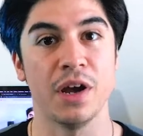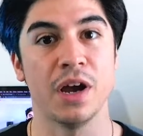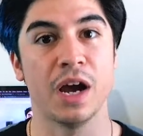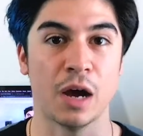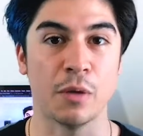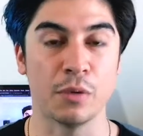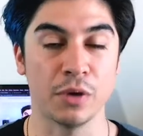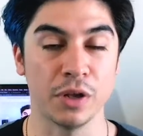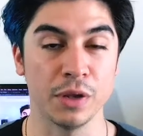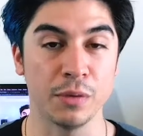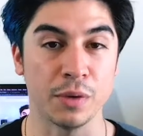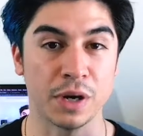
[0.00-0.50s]
I
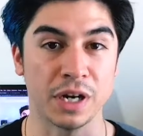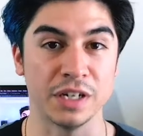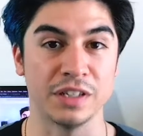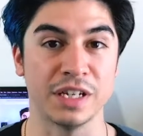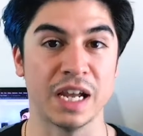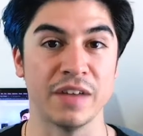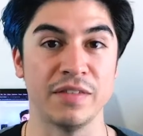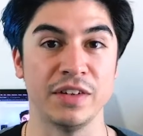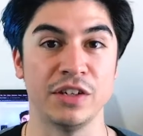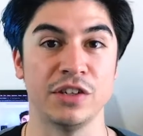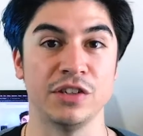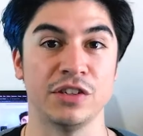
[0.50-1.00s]
really want to
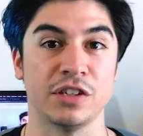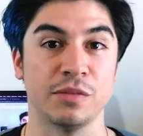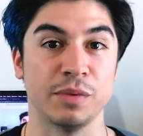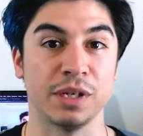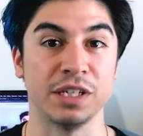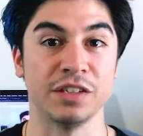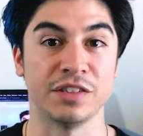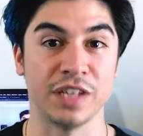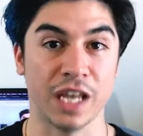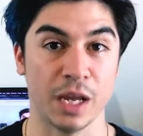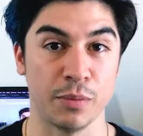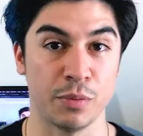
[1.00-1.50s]
dive into some
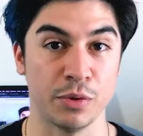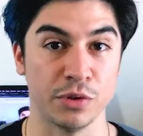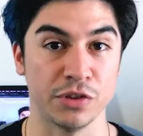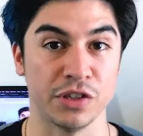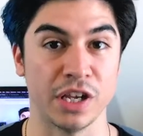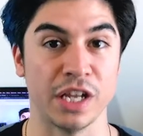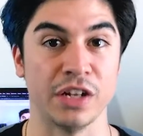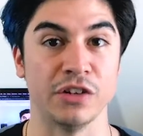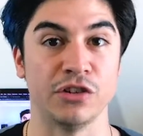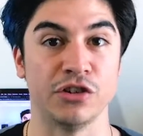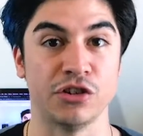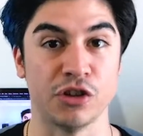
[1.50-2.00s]
examples
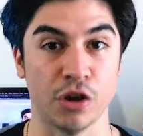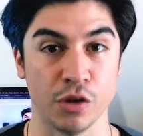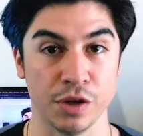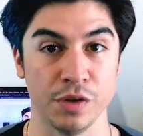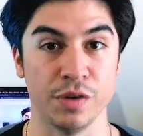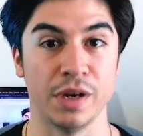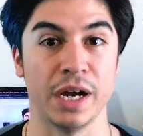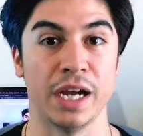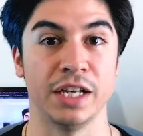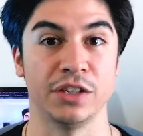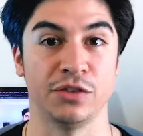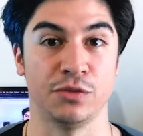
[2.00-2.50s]
and show you
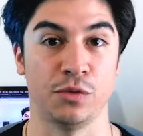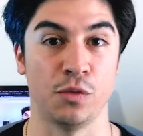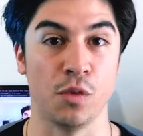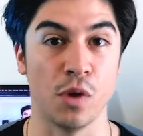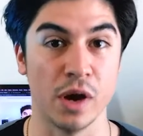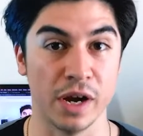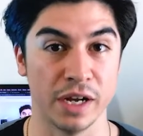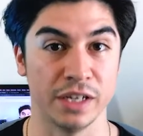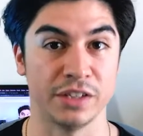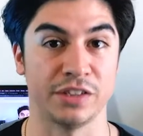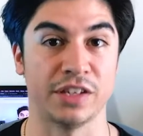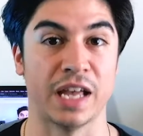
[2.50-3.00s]
guys
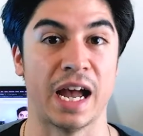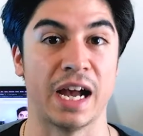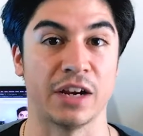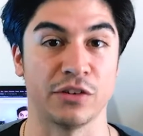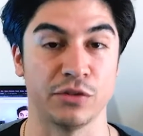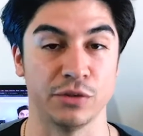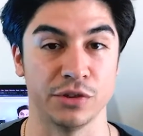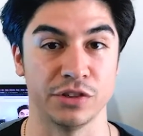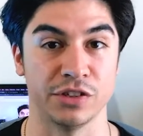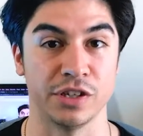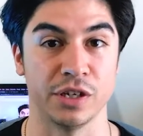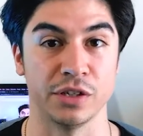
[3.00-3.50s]
what an
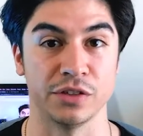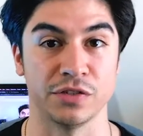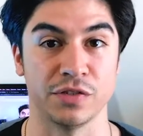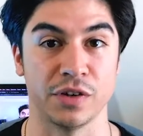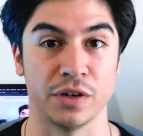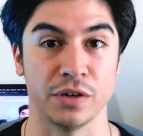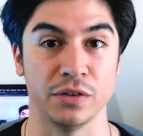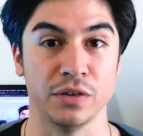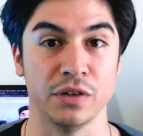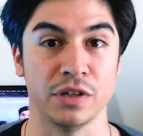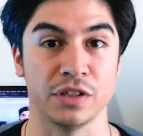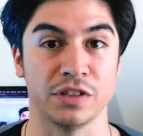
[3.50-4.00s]
actual sales
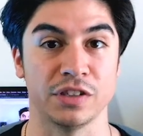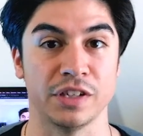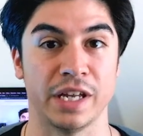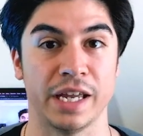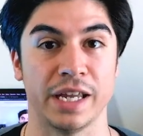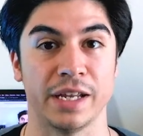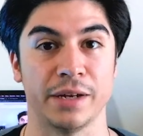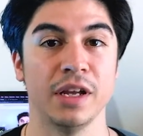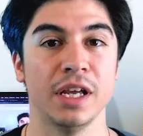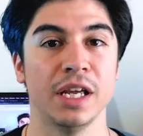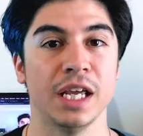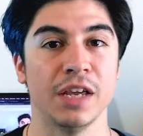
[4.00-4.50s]
funnel looks
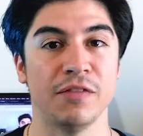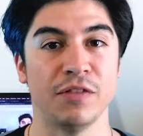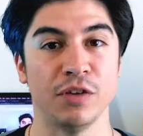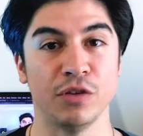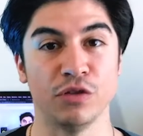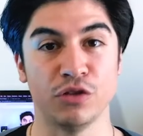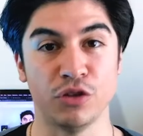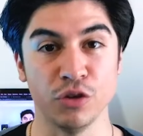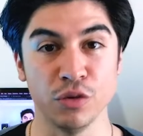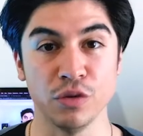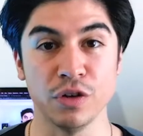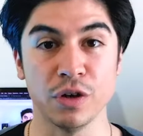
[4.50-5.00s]
like. If you
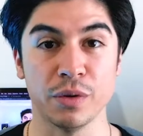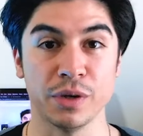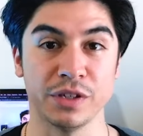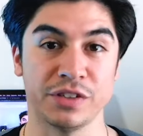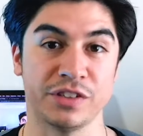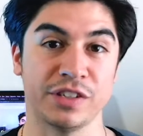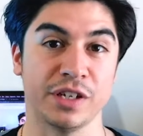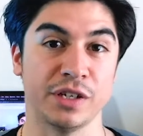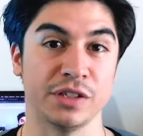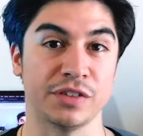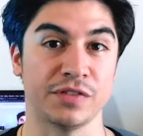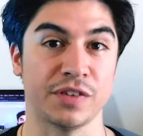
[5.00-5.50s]
do know what
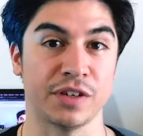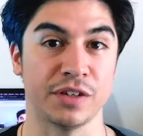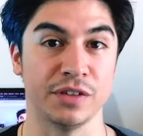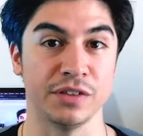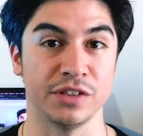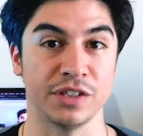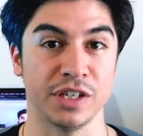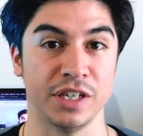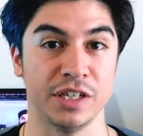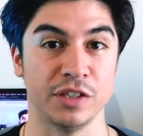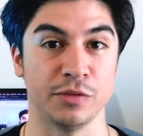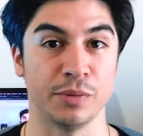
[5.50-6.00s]
sales
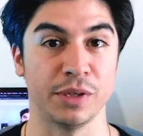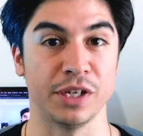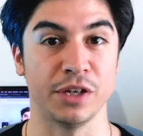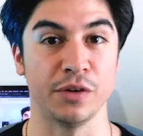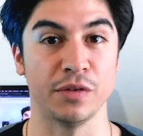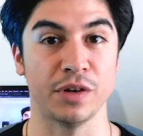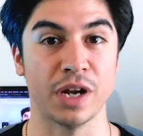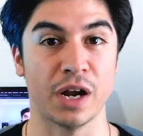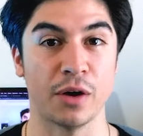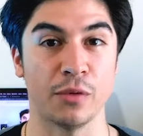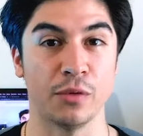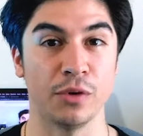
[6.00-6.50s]
funnels is, but you're
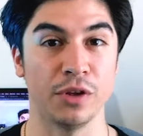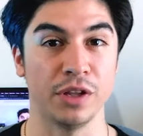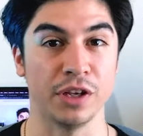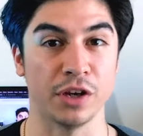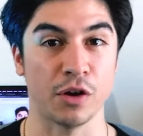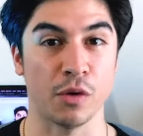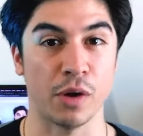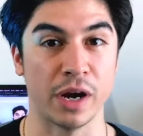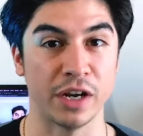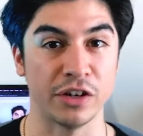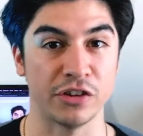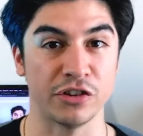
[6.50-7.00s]
not really
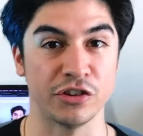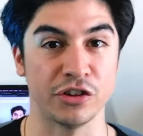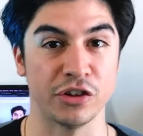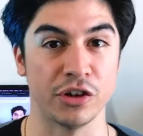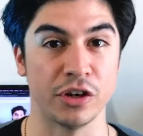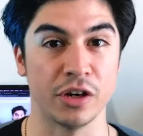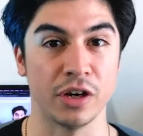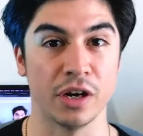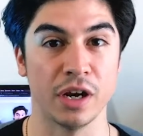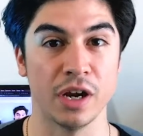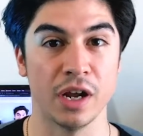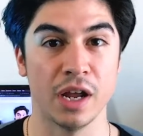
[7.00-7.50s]
quite
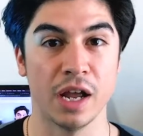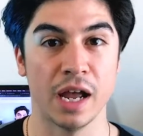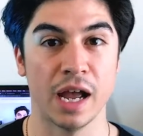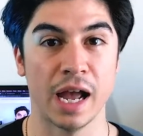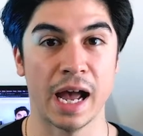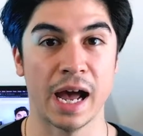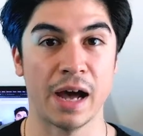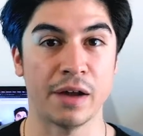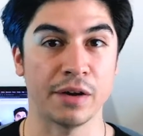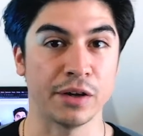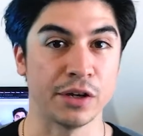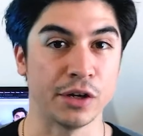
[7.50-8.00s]
sure
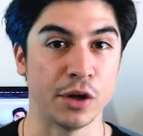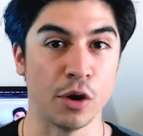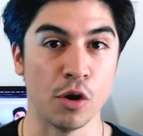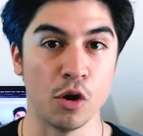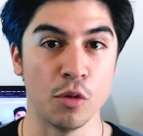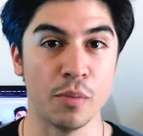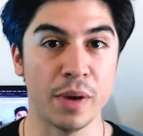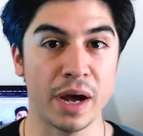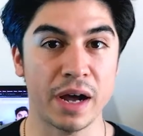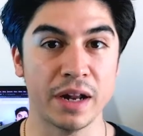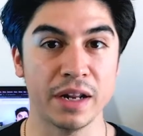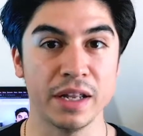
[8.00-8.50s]
how to go
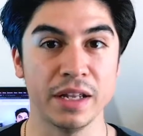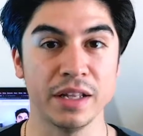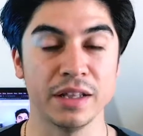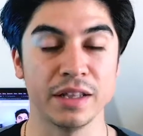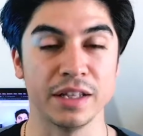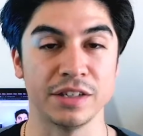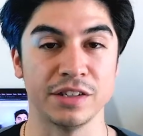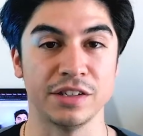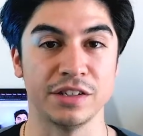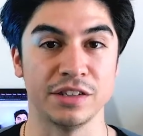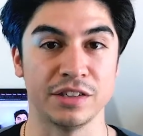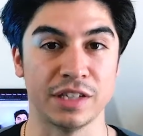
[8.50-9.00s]
about it,
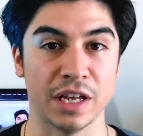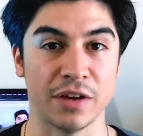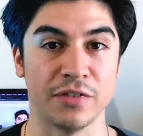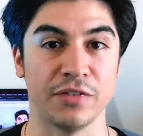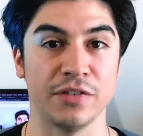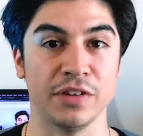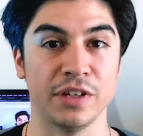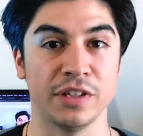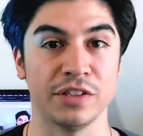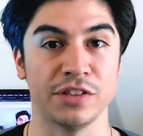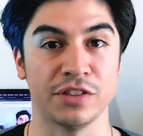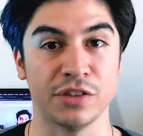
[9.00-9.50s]
this is
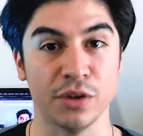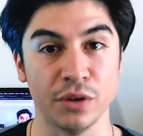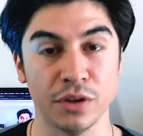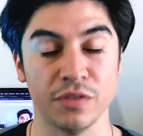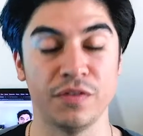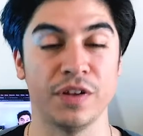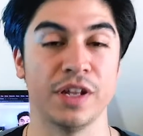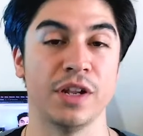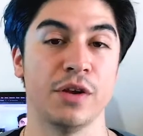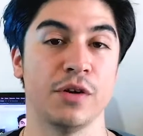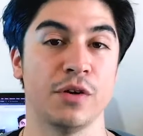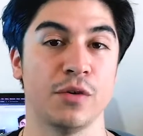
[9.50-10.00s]
definitely still the
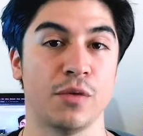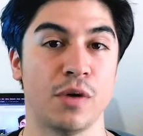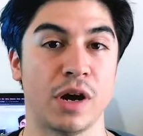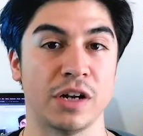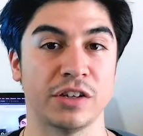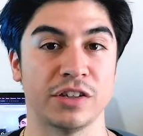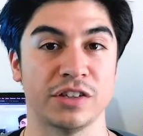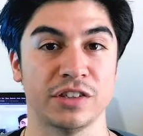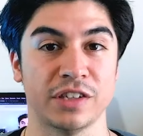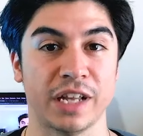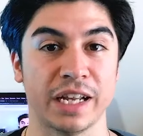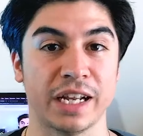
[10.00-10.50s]
video to watch
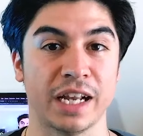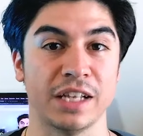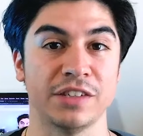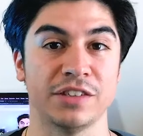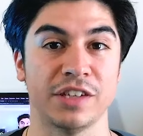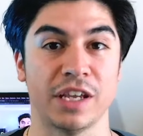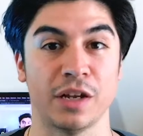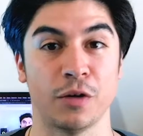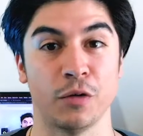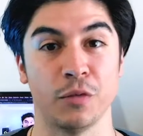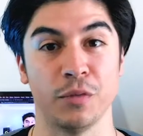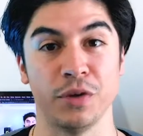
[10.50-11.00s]
because like I
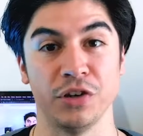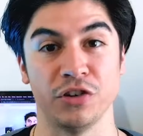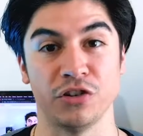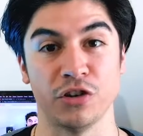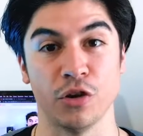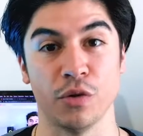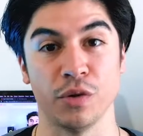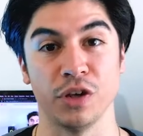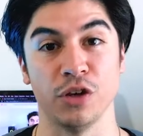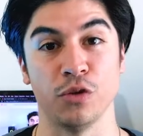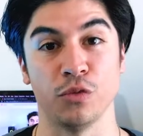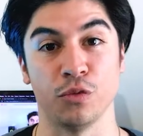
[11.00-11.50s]
said, I'm going to be
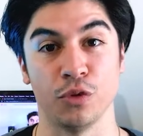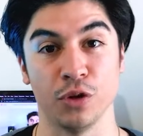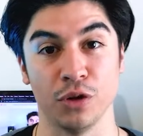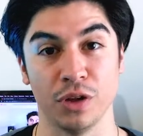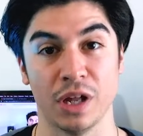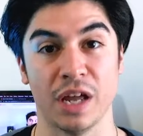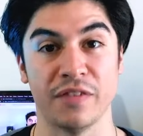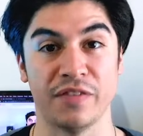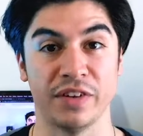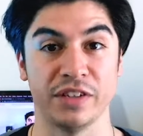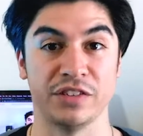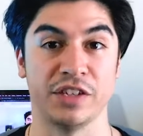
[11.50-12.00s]
showing you real
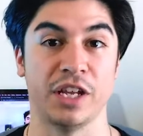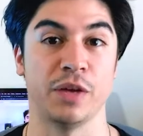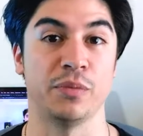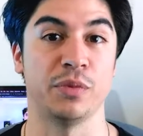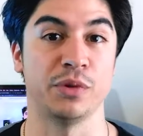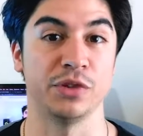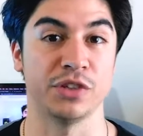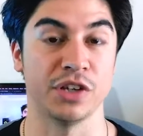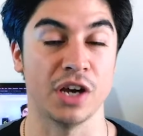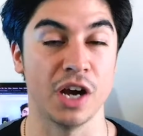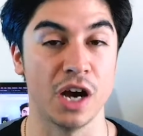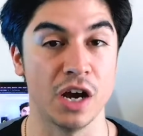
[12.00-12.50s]
life
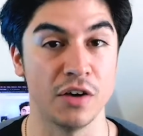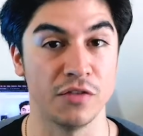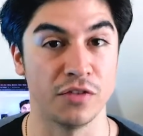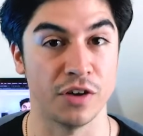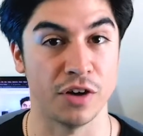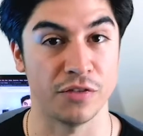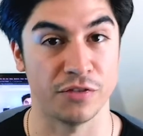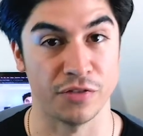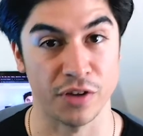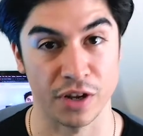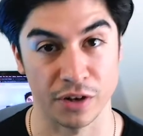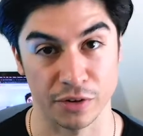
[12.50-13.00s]
examples of a
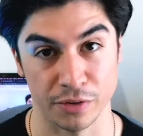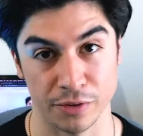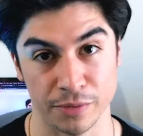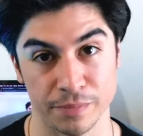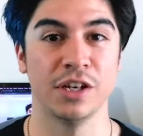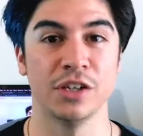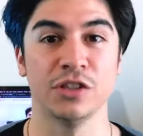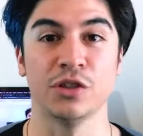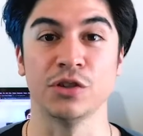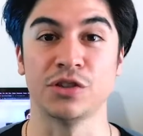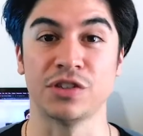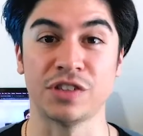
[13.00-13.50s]
funnel.
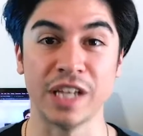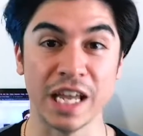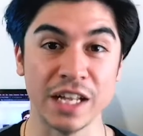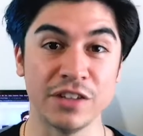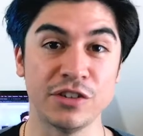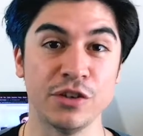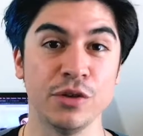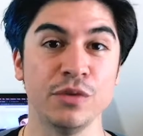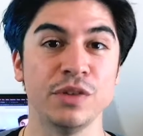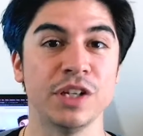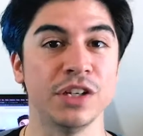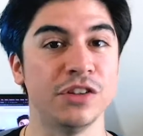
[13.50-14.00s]
So stay
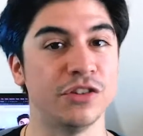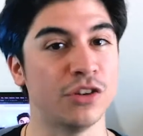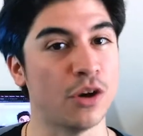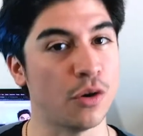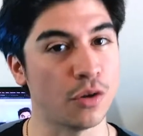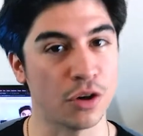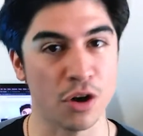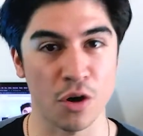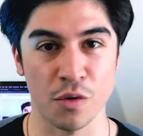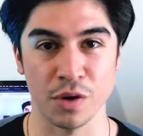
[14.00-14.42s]
tuned and don't go